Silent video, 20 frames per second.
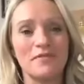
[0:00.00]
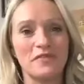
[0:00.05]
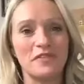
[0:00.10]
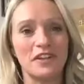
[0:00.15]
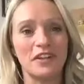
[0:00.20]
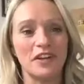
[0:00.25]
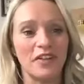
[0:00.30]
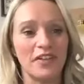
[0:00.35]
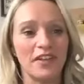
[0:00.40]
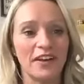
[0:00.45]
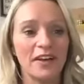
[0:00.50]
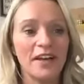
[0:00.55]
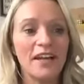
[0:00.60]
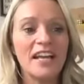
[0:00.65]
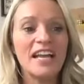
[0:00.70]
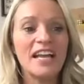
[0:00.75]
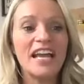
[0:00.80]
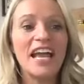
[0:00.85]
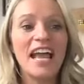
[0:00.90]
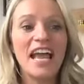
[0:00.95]
further,
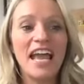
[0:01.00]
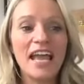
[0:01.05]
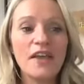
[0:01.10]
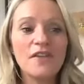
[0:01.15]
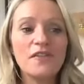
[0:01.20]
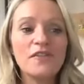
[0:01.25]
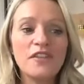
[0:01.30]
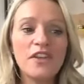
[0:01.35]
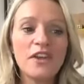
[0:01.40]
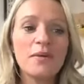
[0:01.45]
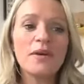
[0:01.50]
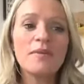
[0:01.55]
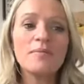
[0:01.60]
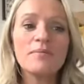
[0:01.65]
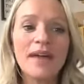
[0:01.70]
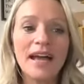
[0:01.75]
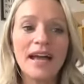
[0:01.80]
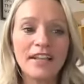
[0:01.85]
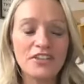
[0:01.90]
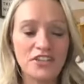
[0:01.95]
if you
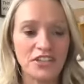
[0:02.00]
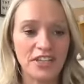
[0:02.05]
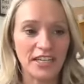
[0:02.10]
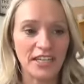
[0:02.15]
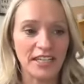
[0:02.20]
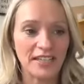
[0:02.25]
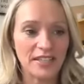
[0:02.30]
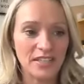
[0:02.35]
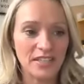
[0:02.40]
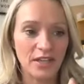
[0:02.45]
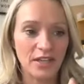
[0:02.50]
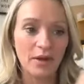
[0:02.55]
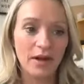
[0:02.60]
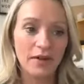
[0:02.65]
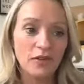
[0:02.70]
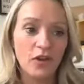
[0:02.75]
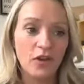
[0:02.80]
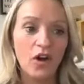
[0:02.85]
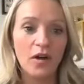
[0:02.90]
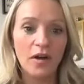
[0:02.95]
imagine, so
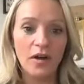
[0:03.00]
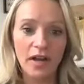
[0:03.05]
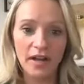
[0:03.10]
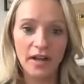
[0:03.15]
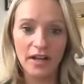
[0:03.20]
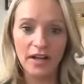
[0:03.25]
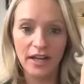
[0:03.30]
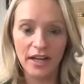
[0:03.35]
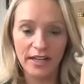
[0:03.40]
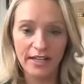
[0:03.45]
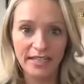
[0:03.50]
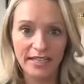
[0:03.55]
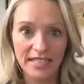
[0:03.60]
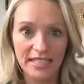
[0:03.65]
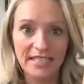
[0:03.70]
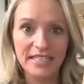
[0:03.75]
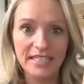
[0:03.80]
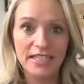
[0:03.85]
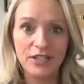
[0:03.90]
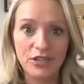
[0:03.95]
I've got an
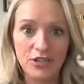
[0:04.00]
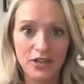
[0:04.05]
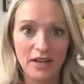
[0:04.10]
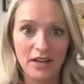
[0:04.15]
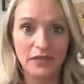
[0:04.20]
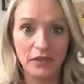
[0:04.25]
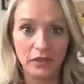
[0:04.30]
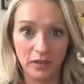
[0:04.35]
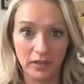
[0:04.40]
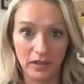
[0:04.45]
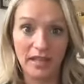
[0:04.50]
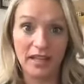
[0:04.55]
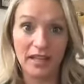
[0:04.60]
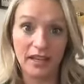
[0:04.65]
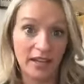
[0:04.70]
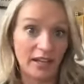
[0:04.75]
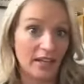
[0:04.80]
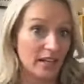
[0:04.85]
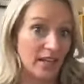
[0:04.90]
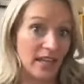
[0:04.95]
existing travel
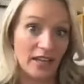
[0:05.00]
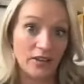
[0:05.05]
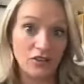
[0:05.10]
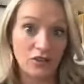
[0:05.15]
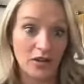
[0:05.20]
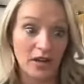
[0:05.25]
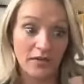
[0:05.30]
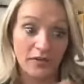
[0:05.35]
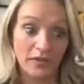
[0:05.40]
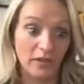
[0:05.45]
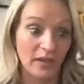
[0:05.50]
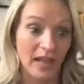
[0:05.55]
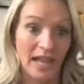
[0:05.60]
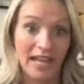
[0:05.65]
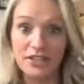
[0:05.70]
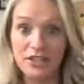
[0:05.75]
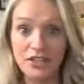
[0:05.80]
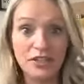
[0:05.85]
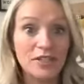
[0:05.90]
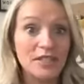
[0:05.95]

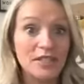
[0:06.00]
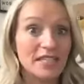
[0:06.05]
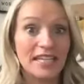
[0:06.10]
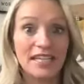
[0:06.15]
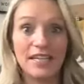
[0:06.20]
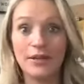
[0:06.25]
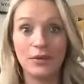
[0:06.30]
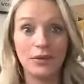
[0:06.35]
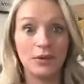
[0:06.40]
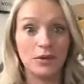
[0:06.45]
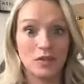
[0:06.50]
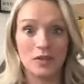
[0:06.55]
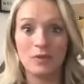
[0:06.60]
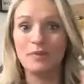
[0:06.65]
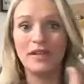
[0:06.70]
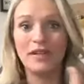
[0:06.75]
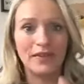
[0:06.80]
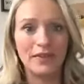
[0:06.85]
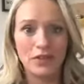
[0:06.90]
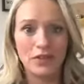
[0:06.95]
agency or
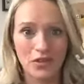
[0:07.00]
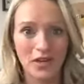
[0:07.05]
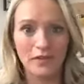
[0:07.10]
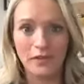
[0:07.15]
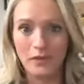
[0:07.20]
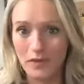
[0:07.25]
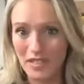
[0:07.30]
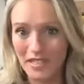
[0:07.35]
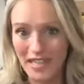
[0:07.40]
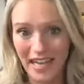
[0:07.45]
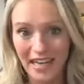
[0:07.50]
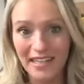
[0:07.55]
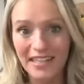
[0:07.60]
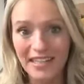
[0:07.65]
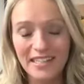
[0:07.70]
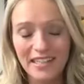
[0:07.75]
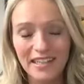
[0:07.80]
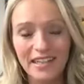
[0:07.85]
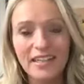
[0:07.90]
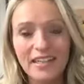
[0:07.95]
somebody in the travel
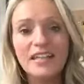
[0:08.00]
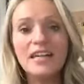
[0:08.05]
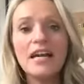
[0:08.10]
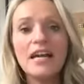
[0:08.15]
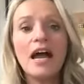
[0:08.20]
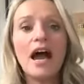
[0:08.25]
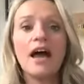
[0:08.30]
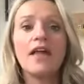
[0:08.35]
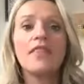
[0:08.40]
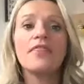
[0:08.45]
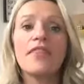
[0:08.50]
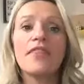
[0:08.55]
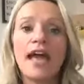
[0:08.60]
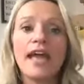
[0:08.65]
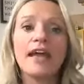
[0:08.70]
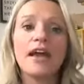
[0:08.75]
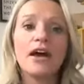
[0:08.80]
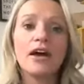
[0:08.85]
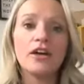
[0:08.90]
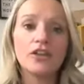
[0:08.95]
sector, and
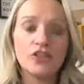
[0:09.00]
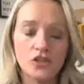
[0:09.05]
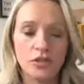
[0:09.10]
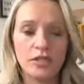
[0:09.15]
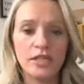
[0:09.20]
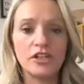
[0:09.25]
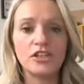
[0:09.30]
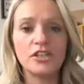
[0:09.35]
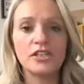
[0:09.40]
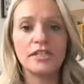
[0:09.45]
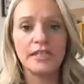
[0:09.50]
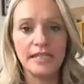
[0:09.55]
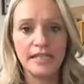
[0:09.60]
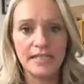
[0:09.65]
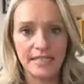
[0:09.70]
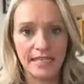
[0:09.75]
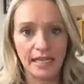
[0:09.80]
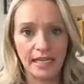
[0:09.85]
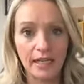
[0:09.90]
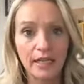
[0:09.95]
they are traditionally
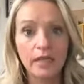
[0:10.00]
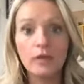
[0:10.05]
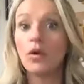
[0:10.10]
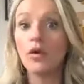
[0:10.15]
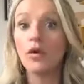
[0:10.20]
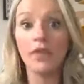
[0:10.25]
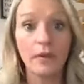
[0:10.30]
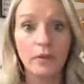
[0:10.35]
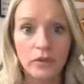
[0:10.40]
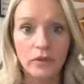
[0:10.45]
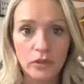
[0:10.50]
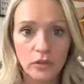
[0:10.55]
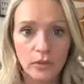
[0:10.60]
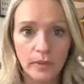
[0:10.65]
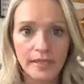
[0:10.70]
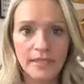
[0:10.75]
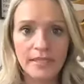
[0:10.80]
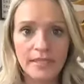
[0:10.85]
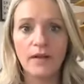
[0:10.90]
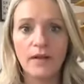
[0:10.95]
selling what they would
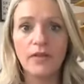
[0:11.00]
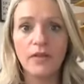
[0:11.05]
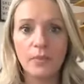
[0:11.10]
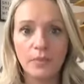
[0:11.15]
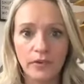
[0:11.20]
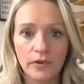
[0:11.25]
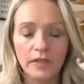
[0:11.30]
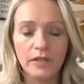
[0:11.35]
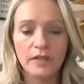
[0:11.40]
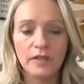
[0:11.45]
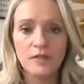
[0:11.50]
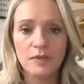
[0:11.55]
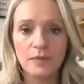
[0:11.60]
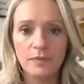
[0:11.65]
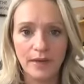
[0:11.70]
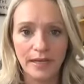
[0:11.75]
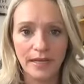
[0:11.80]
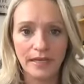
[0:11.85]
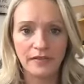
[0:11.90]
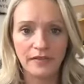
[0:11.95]
always sell, the products and
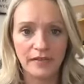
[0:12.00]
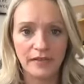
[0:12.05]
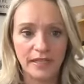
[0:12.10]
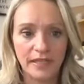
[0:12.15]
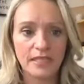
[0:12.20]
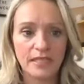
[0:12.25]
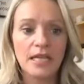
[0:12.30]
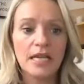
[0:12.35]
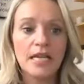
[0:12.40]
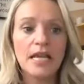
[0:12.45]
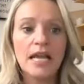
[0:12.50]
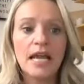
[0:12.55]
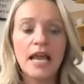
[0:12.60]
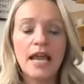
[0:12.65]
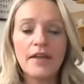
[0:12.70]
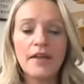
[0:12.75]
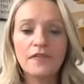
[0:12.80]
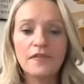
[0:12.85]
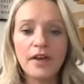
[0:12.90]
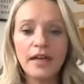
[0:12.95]
benefits.
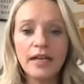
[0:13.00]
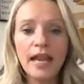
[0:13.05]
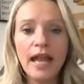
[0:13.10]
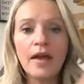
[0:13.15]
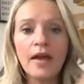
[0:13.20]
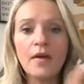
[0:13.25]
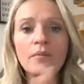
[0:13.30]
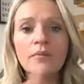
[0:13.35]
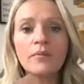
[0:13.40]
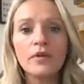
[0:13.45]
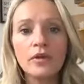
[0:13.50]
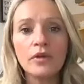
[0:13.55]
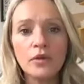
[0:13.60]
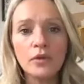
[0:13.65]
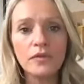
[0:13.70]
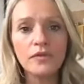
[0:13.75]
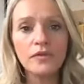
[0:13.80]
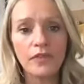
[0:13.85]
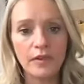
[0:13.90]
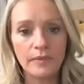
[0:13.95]
If I now
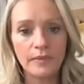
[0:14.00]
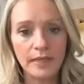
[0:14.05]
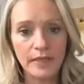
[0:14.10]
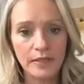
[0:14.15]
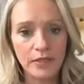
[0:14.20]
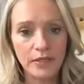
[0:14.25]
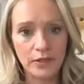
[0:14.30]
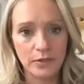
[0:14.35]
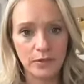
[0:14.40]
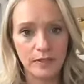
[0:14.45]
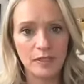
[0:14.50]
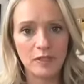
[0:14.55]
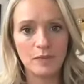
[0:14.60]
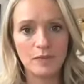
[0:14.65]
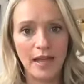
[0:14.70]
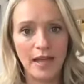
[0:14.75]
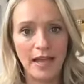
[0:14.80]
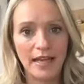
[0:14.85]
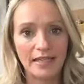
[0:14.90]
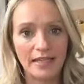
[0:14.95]
move them into a
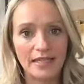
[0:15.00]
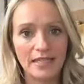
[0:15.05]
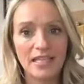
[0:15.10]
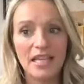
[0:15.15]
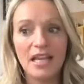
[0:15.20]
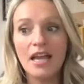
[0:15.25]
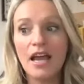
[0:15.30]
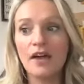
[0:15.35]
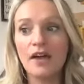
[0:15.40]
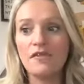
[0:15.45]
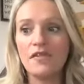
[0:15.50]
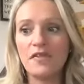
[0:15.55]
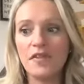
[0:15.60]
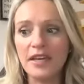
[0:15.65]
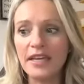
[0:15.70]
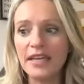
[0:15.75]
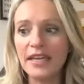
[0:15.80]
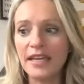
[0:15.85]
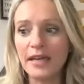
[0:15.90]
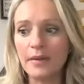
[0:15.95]
space of
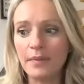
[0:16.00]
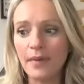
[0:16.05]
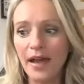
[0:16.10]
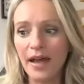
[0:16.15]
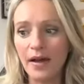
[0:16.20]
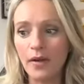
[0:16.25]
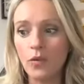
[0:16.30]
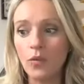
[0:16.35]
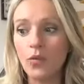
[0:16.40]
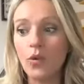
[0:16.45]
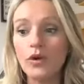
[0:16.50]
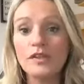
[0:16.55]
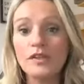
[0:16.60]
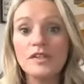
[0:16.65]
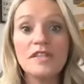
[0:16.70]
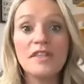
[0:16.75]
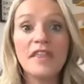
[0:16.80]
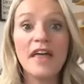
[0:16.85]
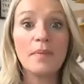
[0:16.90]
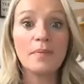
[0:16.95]
thinking about
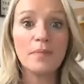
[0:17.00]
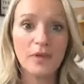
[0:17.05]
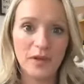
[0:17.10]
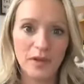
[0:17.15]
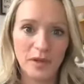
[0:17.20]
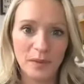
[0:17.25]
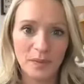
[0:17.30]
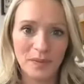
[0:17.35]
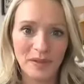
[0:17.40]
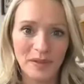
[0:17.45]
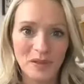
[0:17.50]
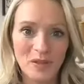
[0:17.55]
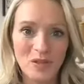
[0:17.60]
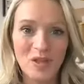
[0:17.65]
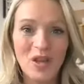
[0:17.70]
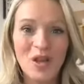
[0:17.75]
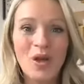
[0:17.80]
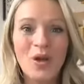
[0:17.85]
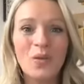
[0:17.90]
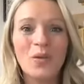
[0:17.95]
what's their purpose,
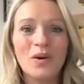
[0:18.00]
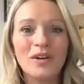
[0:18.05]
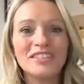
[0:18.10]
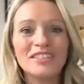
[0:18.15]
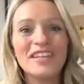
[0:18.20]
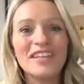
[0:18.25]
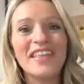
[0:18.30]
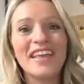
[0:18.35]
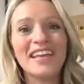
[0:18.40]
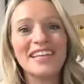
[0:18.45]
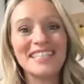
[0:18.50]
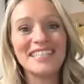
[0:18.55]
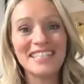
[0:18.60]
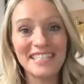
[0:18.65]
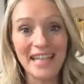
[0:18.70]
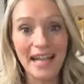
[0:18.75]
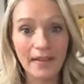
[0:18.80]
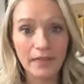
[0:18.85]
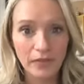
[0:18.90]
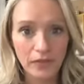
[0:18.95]
what do they
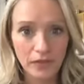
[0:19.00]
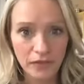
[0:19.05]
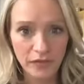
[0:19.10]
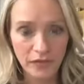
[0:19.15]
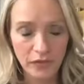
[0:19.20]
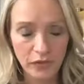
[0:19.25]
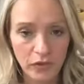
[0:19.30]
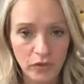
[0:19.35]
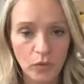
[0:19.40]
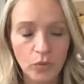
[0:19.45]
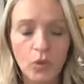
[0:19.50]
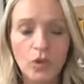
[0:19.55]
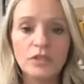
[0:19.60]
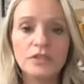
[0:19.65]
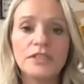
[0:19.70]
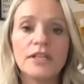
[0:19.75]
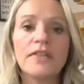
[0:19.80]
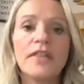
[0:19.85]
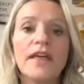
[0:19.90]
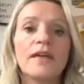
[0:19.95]
stand for, what
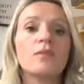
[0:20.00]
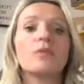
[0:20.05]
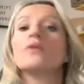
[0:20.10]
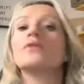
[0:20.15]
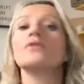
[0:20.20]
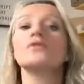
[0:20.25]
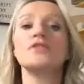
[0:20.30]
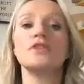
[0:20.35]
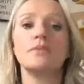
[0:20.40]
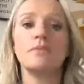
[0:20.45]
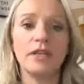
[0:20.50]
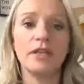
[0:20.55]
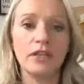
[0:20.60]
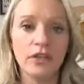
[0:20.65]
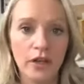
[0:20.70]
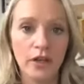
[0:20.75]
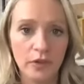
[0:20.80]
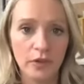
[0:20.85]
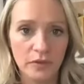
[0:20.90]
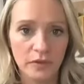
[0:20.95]
do they want to be
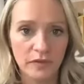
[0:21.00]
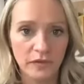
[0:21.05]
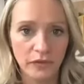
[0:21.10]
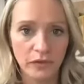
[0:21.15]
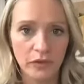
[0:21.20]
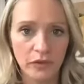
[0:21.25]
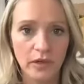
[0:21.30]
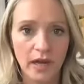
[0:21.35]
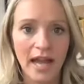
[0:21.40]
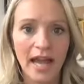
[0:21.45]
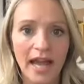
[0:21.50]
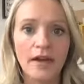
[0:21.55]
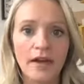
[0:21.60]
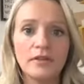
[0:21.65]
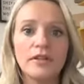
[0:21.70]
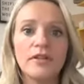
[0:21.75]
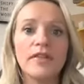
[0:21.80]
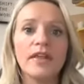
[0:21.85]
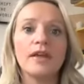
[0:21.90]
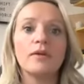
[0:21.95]
known for, how
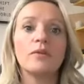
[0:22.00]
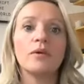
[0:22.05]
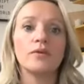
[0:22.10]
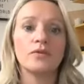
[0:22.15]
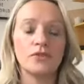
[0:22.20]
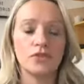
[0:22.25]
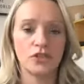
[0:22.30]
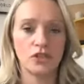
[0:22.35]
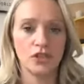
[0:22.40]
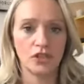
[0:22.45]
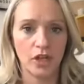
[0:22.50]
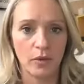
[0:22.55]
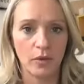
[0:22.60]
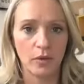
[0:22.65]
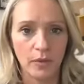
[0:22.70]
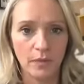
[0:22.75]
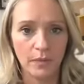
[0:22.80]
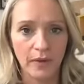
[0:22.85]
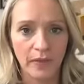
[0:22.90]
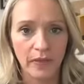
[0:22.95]
do they want to show
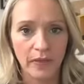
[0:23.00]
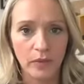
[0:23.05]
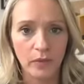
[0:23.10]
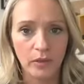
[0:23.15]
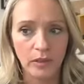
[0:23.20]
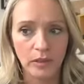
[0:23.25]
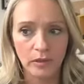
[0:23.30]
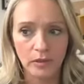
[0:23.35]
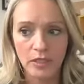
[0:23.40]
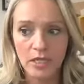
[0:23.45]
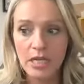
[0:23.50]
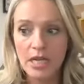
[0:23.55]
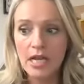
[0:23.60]
up in the world?